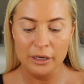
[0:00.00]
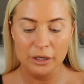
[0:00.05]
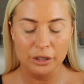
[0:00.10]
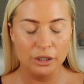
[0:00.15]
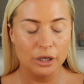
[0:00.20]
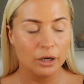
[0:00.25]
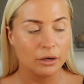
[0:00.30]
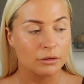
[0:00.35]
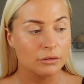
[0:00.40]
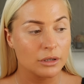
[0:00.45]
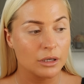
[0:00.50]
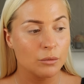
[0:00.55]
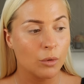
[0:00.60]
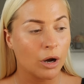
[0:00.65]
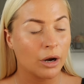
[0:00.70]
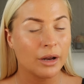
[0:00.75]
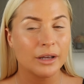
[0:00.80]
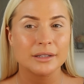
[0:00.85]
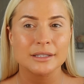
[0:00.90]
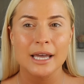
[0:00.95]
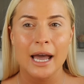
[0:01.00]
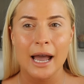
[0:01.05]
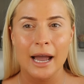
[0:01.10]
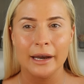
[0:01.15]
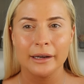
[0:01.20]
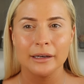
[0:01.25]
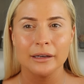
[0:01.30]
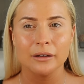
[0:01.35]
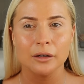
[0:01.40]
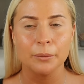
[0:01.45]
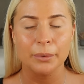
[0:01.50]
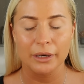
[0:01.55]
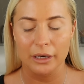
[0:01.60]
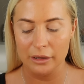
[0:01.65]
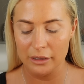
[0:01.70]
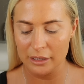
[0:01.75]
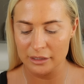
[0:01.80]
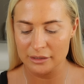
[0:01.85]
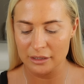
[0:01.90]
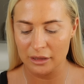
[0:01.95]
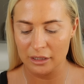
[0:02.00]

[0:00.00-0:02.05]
You only want a tiny little bit of this.